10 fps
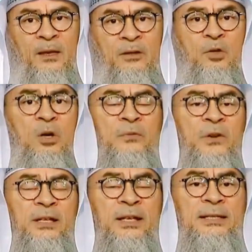So if
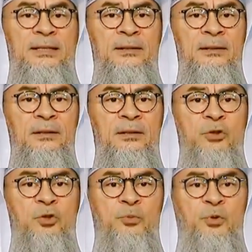it is
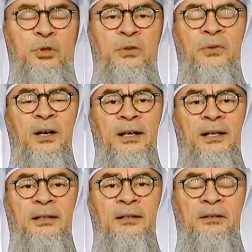to
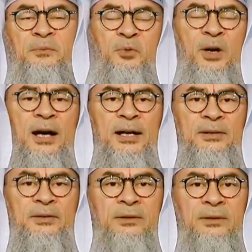beautify the
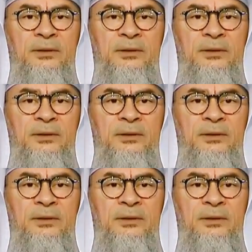bride